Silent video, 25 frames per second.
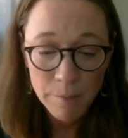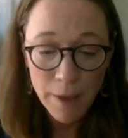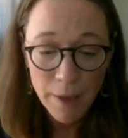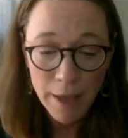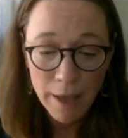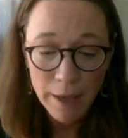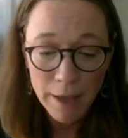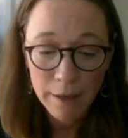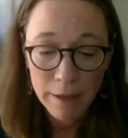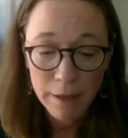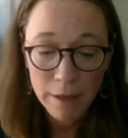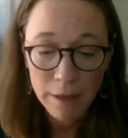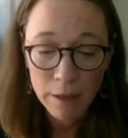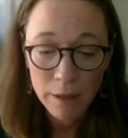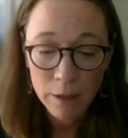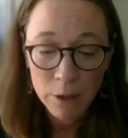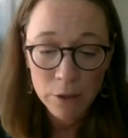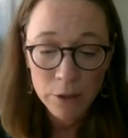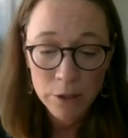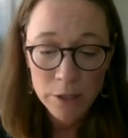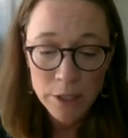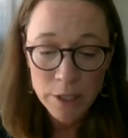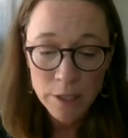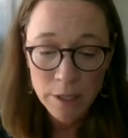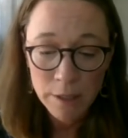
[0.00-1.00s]
by
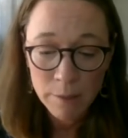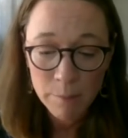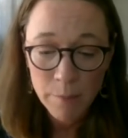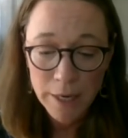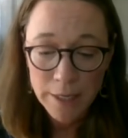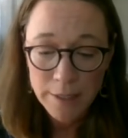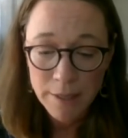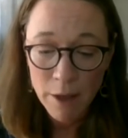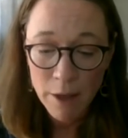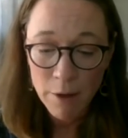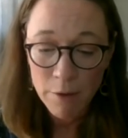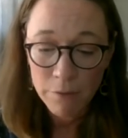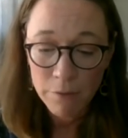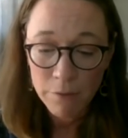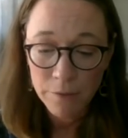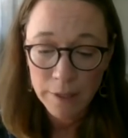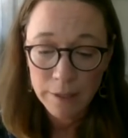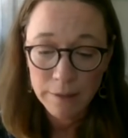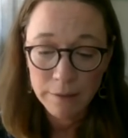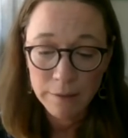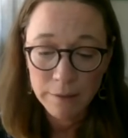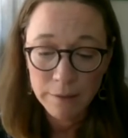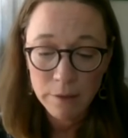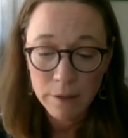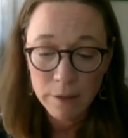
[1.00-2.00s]
encouraging myself
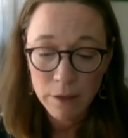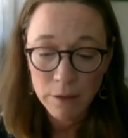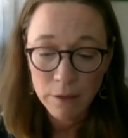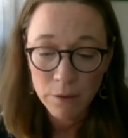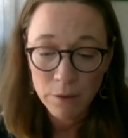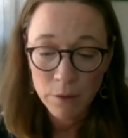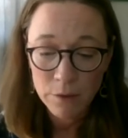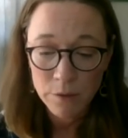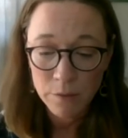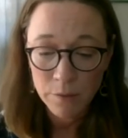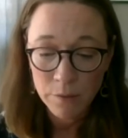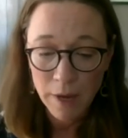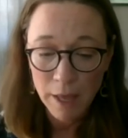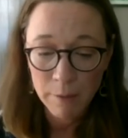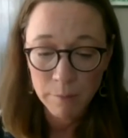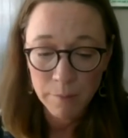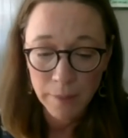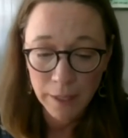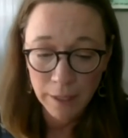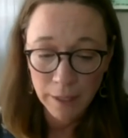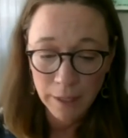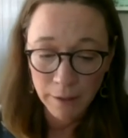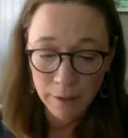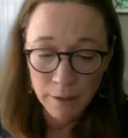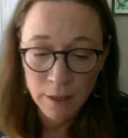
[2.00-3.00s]
and those around
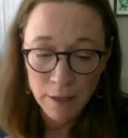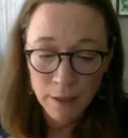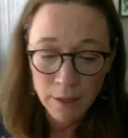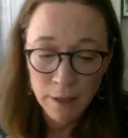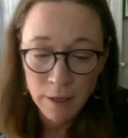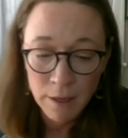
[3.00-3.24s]
me